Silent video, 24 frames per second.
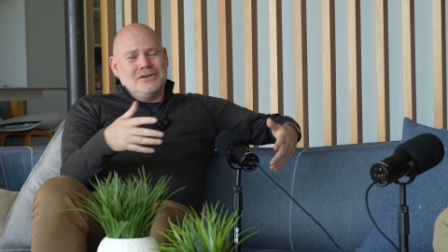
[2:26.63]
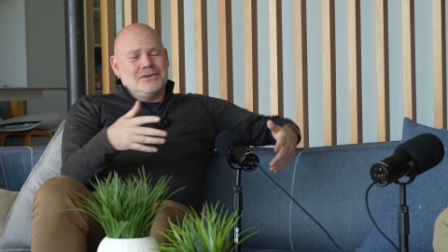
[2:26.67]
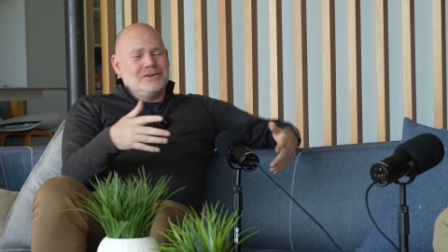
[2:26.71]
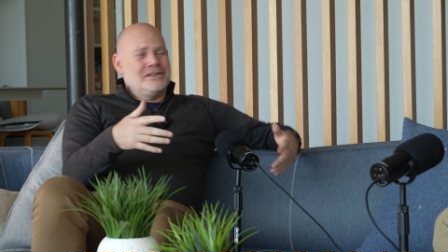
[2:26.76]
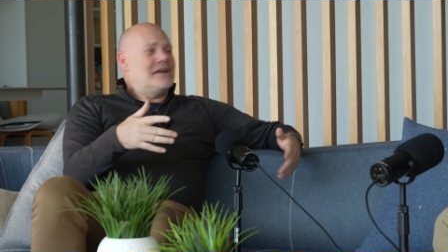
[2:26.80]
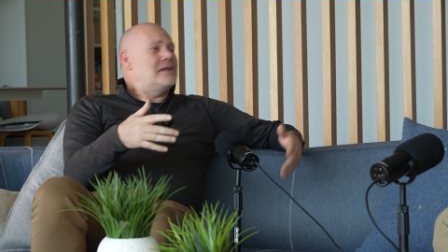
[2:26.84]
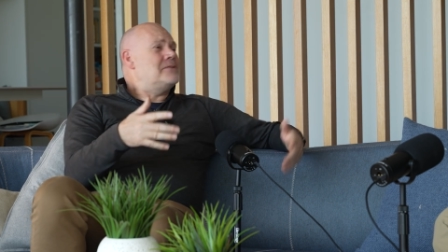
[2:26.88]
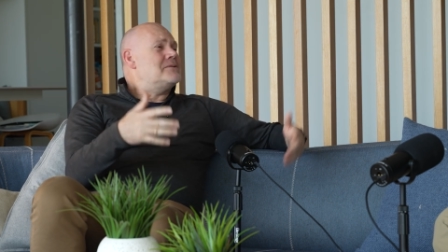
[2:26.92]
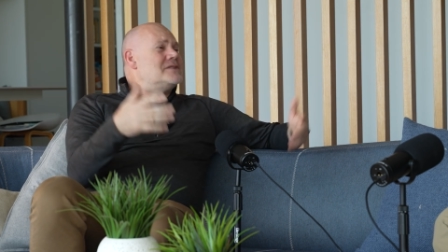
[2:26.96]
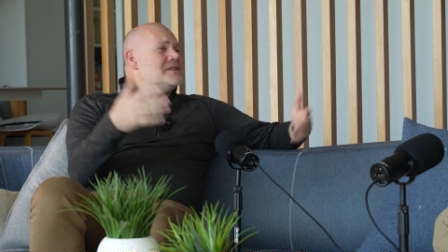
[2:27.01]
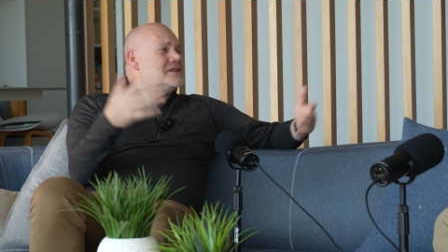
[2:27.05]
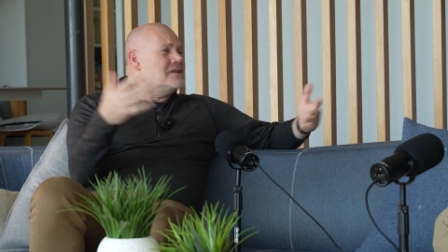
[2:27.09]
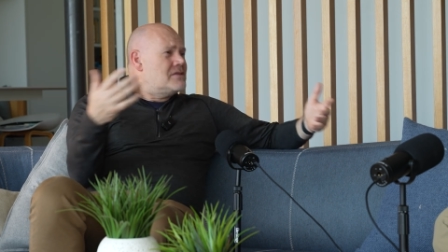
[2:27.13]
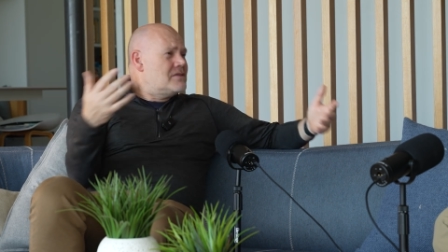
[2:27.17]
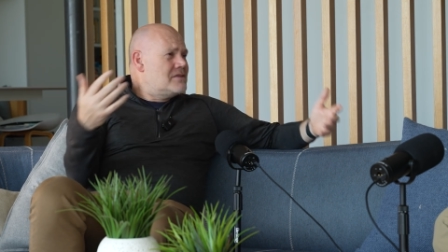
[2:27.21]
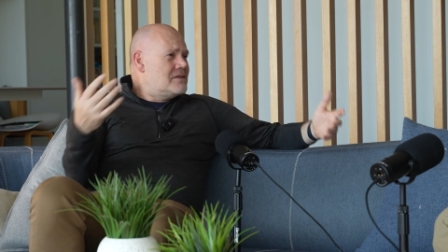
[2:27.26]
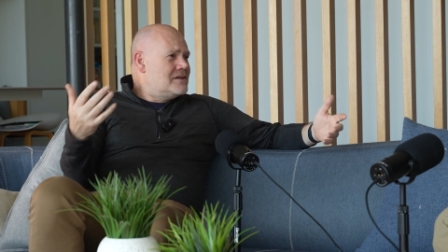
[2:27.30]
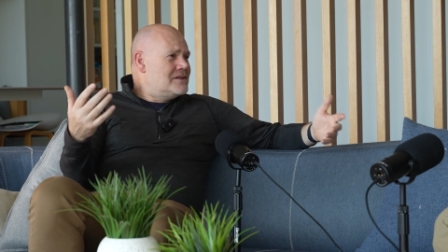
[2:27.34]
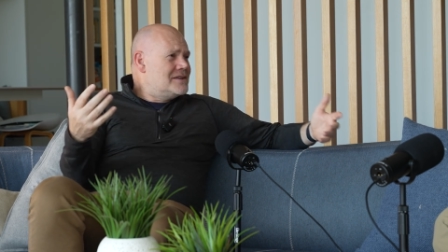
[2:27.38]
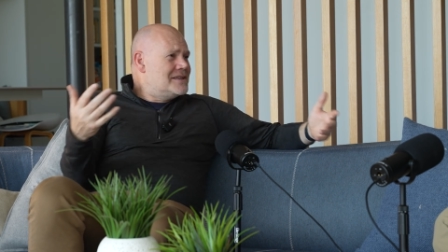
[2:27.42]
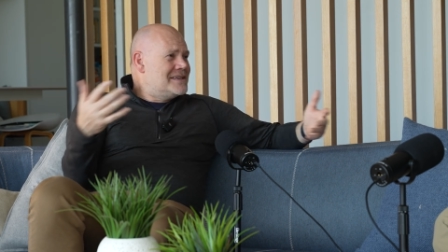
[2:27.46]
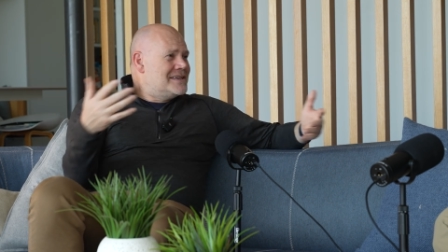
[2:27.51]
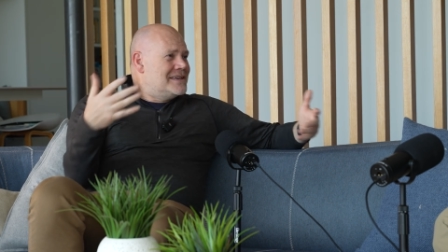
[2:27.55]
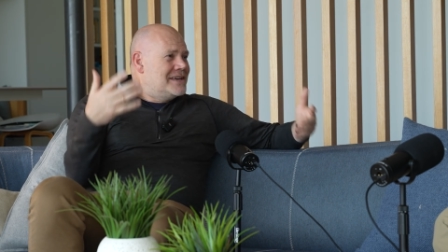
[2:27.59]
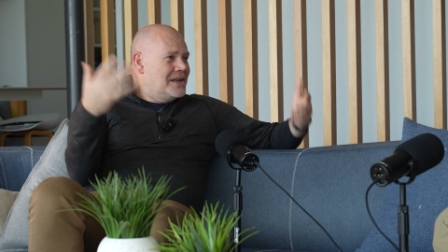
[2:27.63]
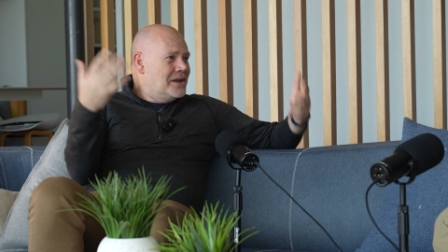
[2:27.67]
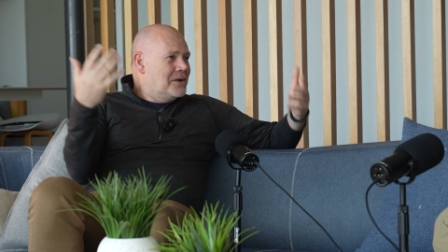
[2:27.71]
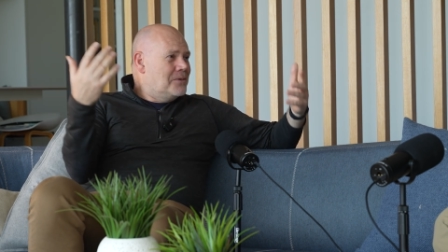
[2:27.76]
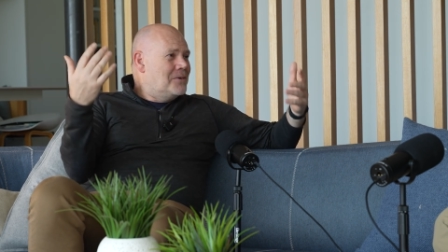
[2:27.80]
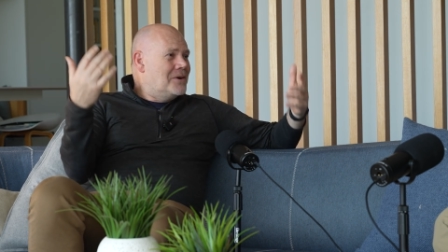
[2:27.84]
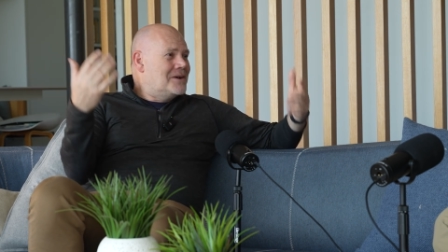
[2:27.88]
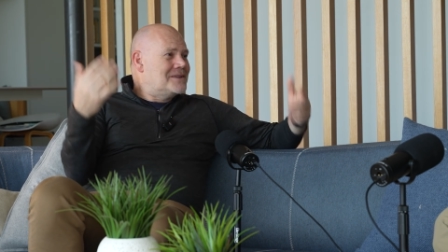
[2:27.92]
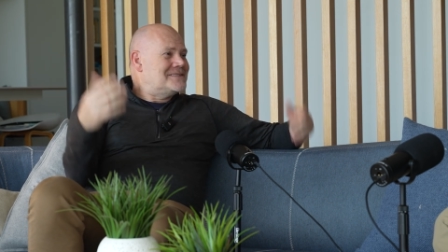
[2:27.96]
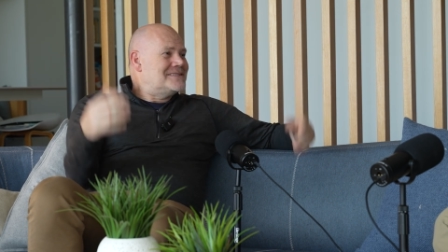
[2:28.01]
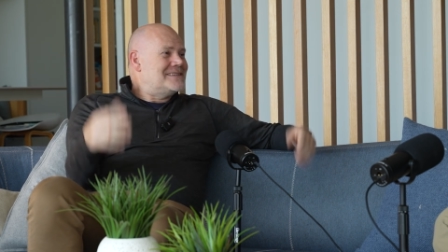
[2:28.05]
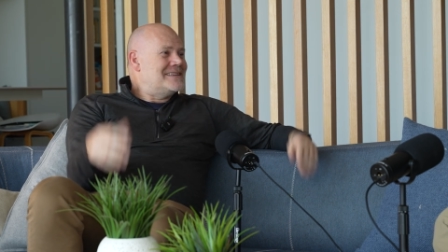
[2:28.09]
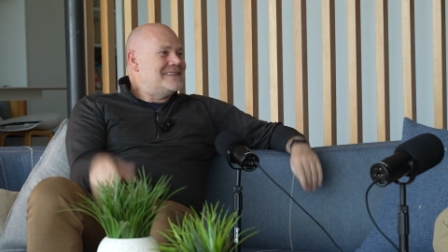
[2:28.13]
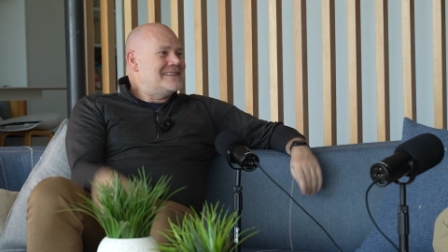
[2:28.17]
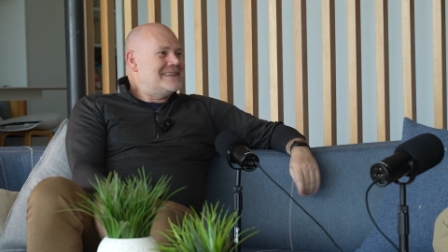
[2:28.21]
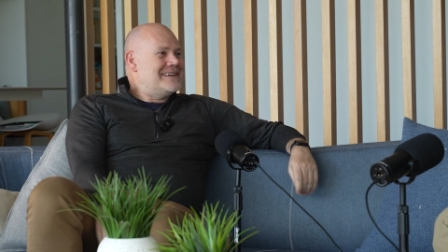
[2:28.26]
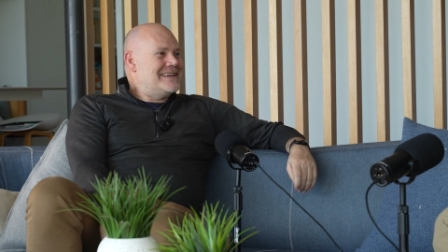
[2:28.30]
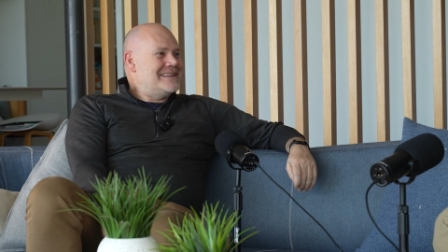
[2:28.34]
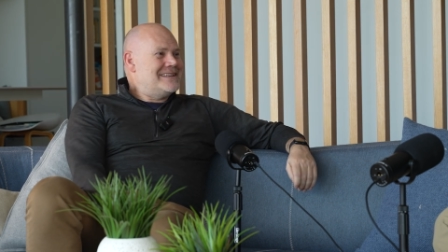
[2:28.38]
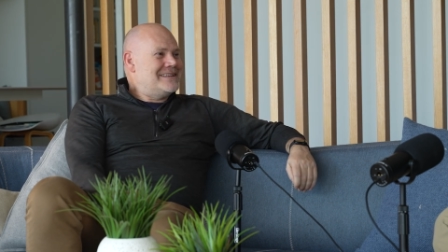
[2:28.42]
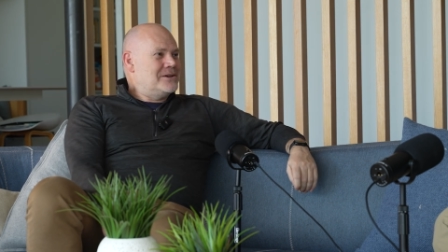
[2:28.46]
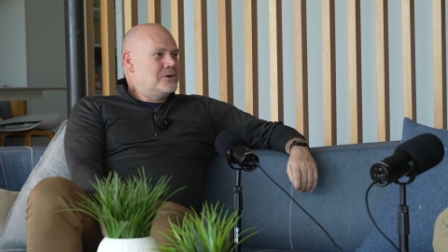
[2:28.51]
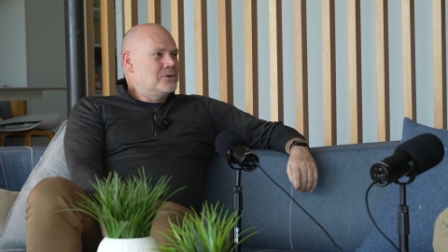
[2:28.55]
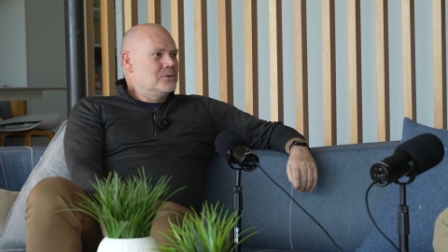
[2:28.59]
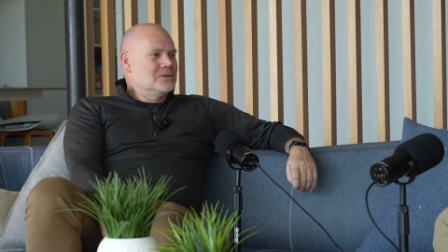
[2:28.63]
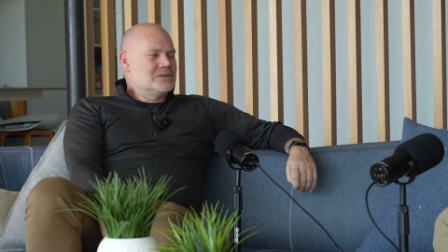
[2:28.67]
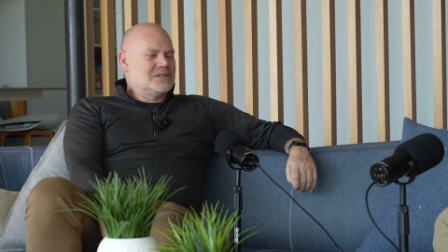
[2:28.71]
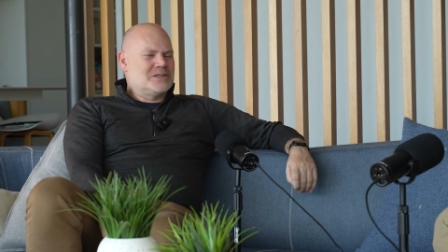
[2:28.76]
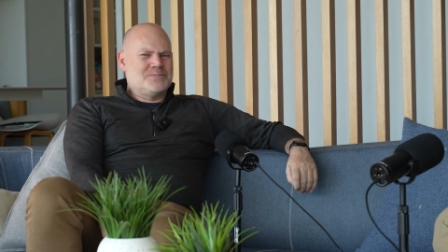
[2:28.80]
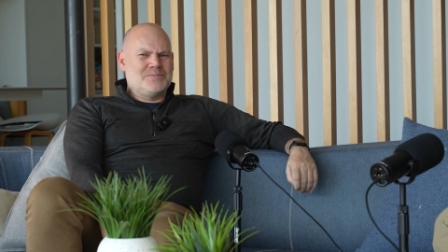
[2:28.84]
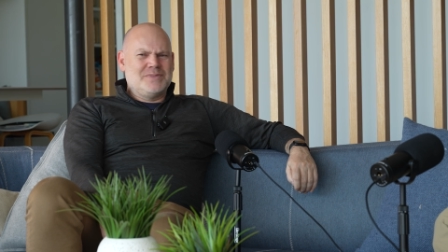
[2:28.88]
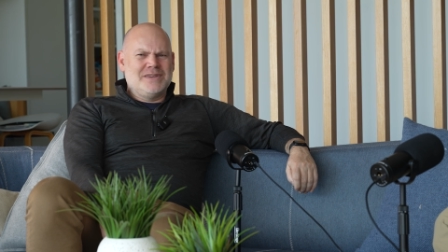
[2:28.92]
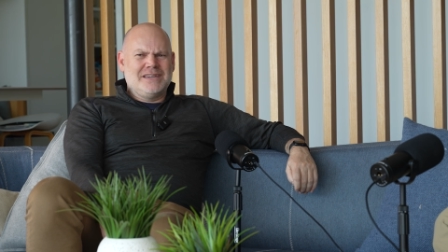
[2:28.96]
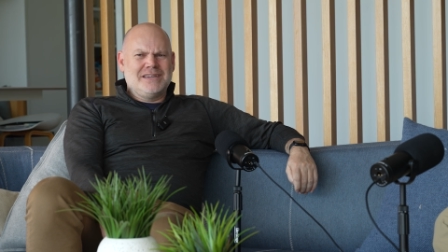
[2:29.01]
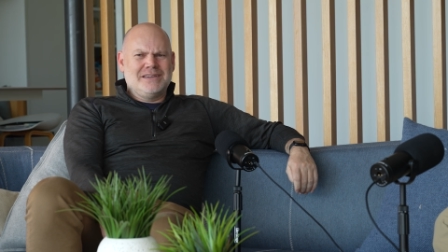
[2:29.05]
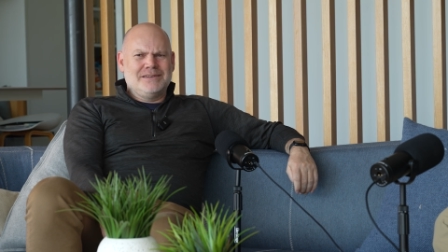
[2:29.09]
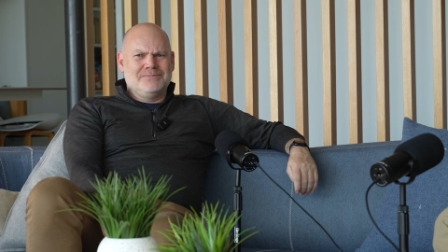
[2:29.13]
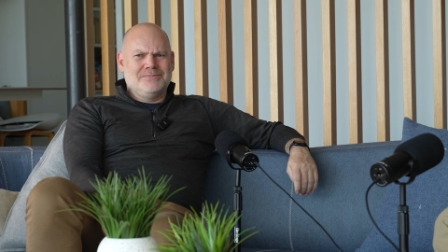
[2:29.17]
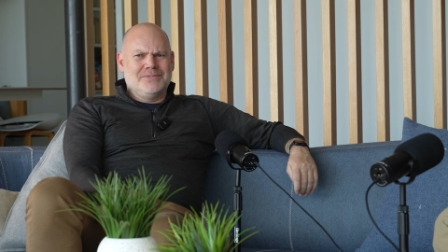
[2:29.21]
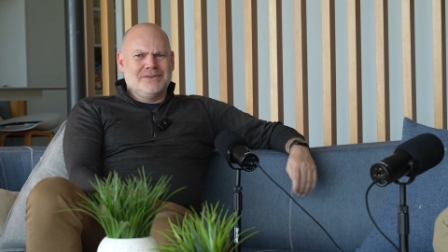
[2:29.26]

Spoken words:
that would need 30 kilowatts in the old speak.